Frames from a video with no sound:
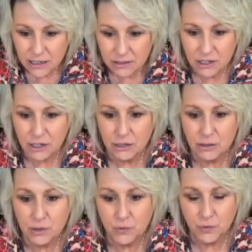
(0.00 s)
I used to
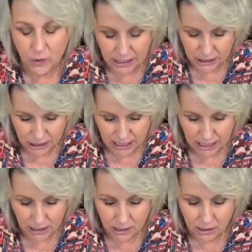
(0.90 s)
use Fray
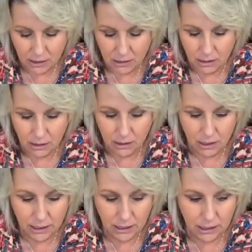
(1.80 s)
Check
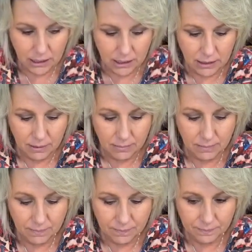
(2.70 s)
on
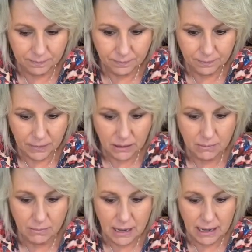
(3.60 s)
um,
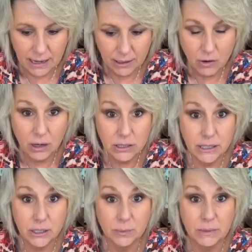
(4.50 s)
my
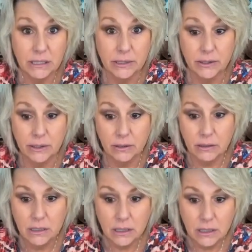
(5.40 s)
cross stitch
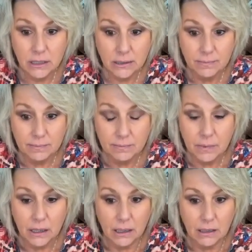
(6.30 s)
material.
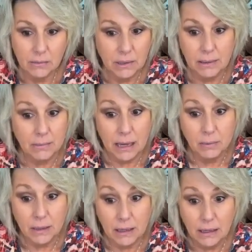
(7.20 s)
Um, it
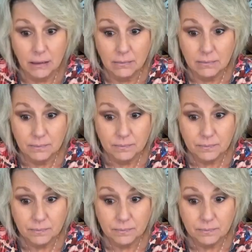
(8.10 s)
may be